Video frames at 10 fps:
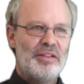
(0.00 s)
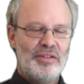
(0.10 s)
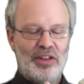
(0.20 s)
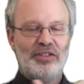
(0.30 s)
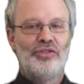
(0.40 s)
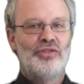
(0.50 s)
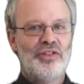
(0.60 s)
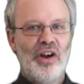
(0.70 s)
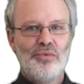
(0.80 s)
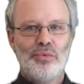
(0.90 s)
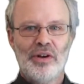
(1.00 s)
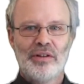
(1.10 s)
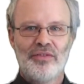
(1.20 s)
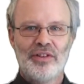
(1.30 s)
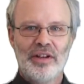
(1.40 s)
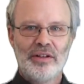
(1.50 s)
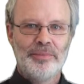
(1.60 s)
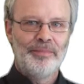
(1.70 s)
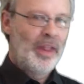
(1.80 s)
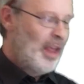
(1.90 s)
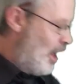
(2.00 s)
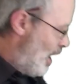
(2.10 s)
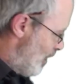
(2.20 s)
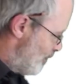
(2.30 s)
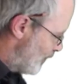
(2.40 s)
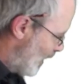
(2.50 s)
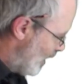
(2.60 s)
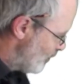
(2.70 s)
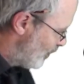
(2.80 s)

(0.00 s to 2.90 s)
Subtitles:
Things just don't work for you. And